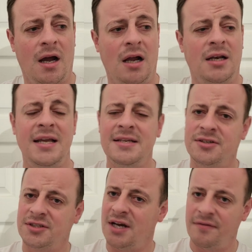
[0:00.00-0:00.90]

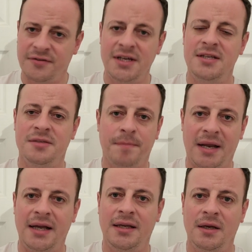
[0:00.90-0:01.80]
Leeds, tough team to
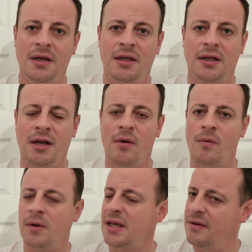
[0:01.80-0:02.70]
play. You
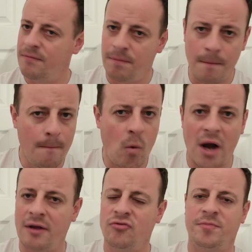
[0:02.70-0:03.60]
know, give
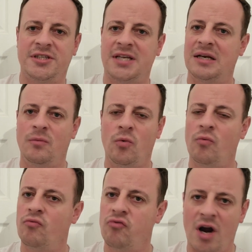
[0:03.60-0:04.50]
100%.
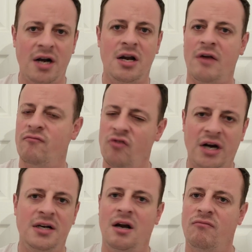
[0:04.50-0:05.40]
We'll run and
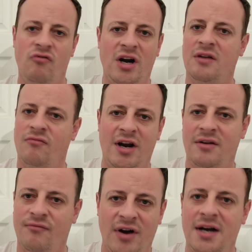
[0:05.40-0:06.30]
run and run and run
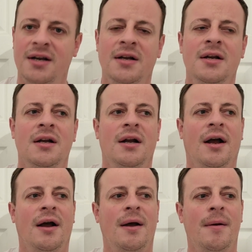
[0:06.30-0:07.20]
and
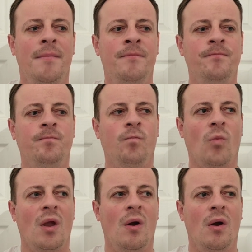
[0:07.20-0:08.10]
run.
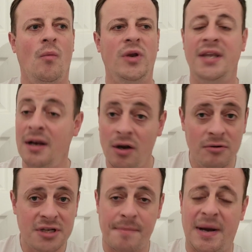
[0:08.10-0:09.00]
We didn't
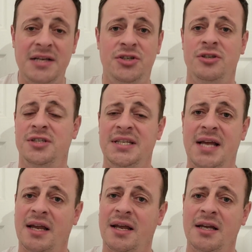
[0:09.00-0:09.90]
lose our patience in
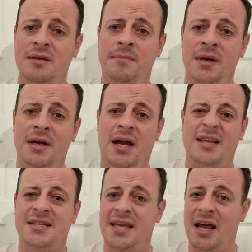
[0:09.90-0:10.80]
that game,
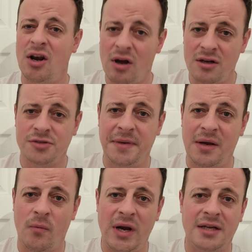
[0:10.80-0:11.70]
and to get a
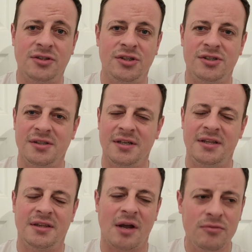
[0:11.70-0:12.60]
last-minute winner, just
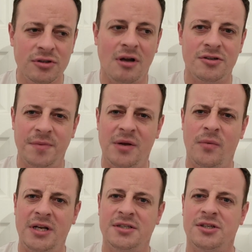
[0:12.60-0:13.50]
those last-minute
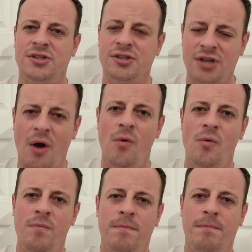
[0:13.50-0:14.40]
winners are
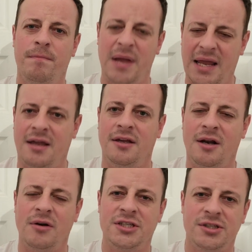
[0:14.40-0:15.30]
so big. You
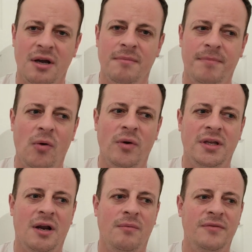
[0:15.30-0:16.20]
know, they're so
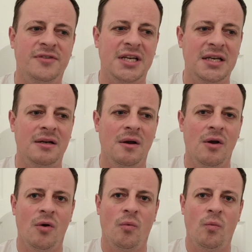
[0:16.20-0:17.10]
important. You know, we've seen
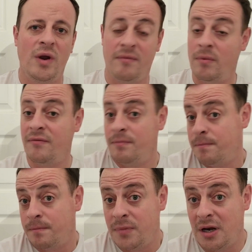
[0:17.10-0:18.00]
we've
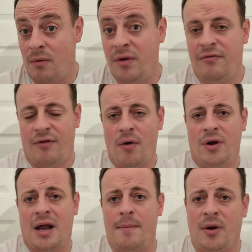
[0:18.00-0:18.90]
thrown
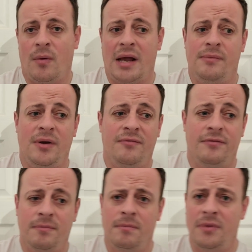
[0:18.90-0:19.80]
a couple away with
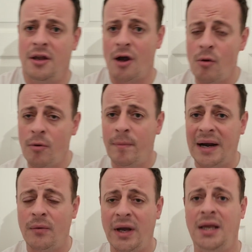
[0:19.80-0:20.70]
the Noble
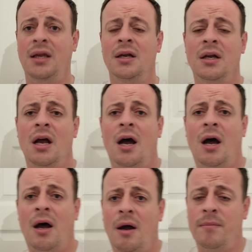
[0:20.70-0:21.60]
penalty,
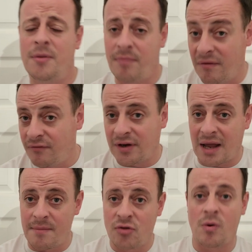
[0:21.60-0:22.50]
the Brentford
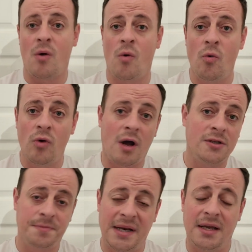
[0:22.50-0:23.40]
game as well. All
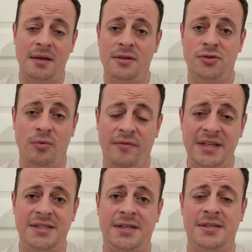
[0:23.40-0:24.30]
last-minute sort of
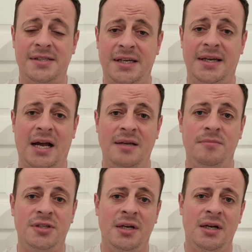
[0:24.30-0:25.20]
incidents in
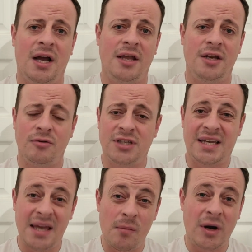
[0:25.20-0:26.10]
games, and you know, to
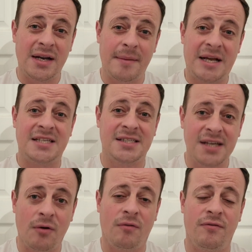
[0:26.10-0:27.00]
get one of them
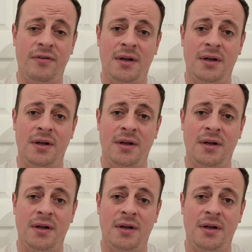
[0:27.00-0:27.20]
ourselves